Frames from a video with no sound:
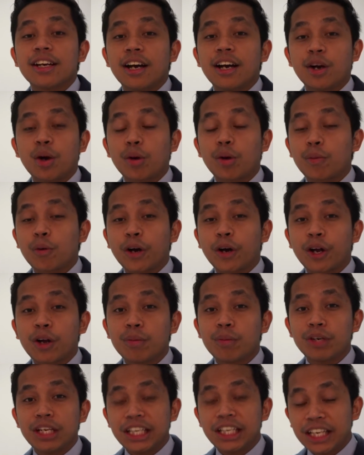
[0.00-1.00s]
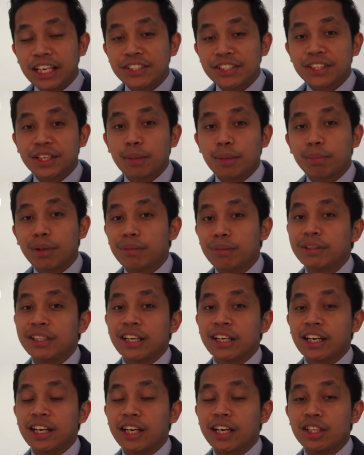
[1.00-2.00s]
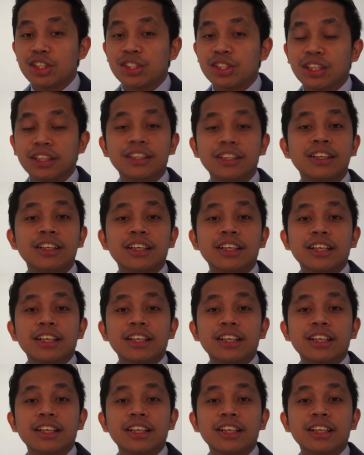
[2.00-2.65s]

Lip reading: a corporate communication and public relation